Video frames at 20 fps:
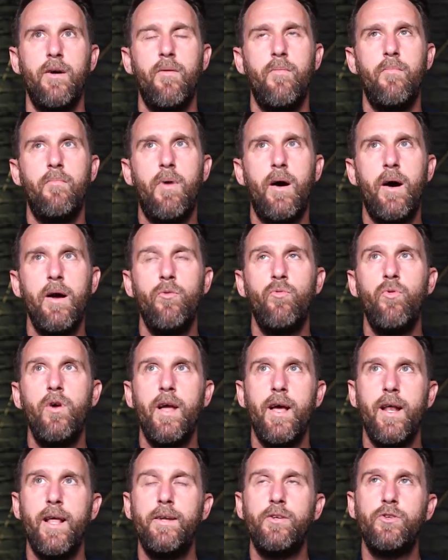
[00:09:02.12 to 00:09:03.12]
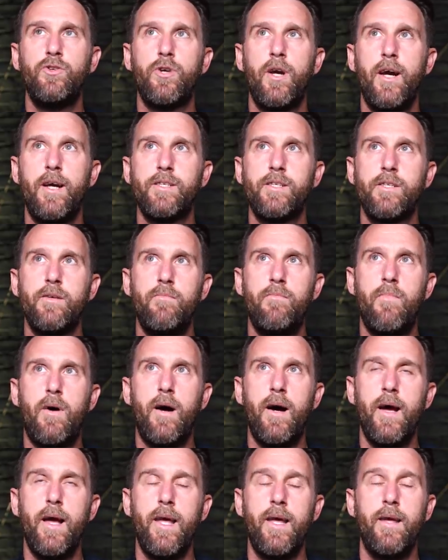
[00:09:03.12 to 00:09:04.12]
my real interest and
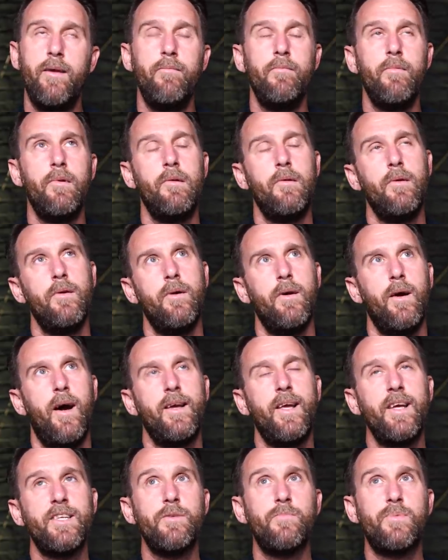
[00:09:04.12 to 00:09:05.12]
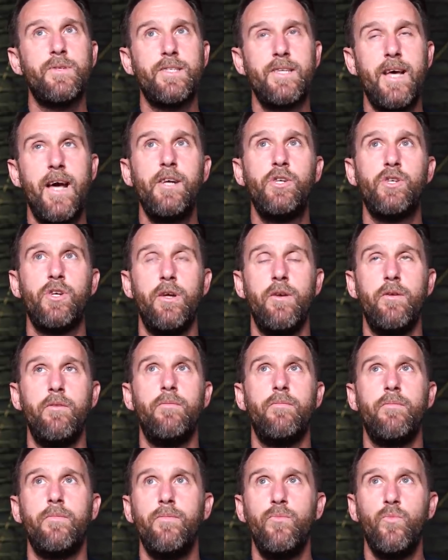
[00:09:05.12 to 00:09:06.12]
my I guess,
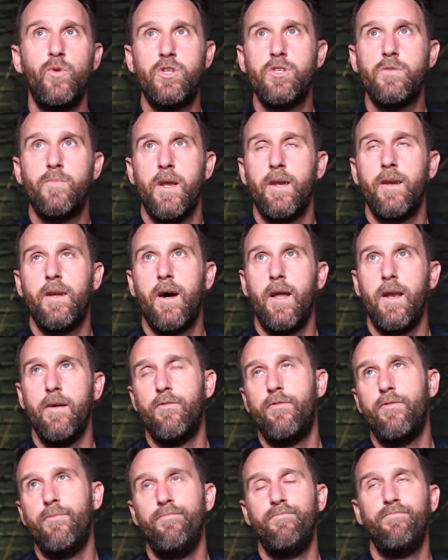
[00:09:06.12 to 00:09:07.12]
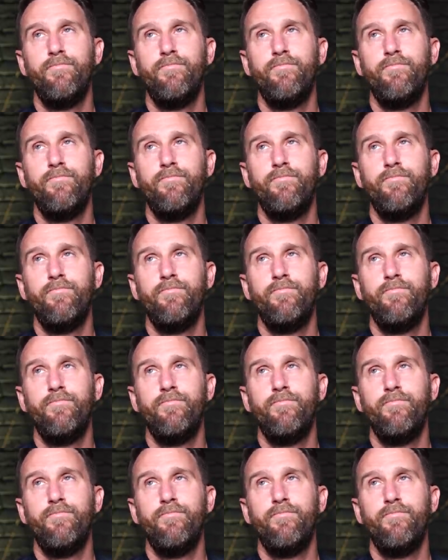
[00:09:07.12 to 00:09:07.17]
obsession, which has been kind of